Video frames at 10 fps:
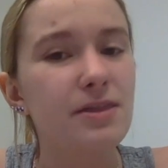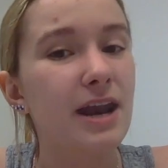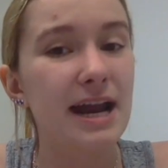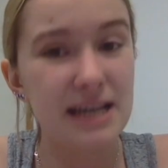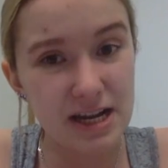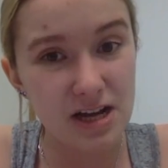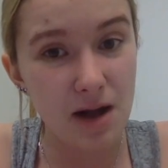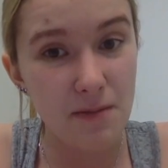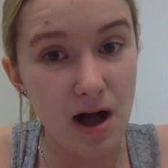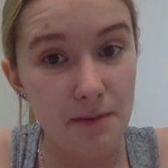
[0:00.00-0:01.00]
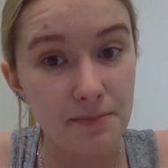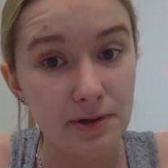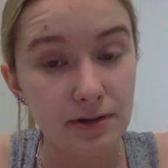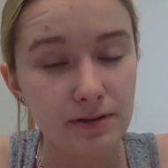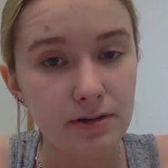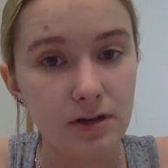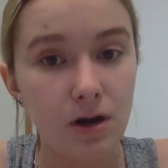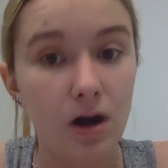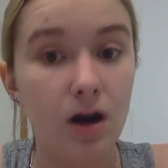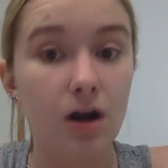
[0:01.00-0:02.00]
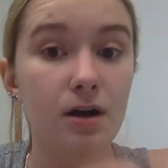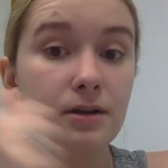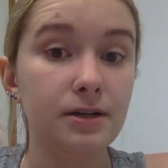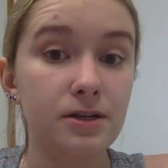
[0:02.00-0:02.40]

that I can come up are